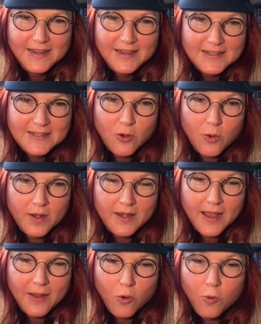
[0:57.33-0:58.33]
So,
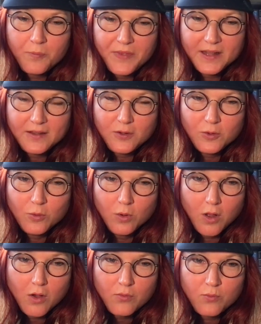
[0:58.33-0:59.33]
and I hope that you
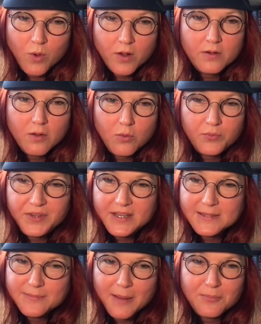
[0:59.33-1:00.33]
love one of
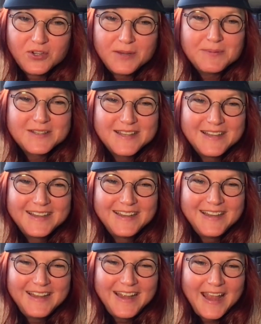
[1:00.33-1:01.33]
these memberships
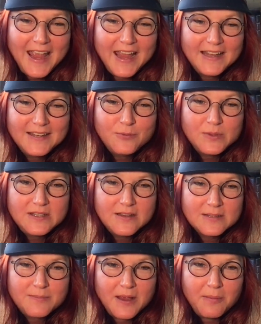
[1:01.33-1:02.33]
and we see
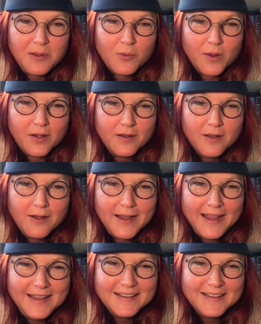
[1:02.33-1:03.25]
us maybe in one. Okay?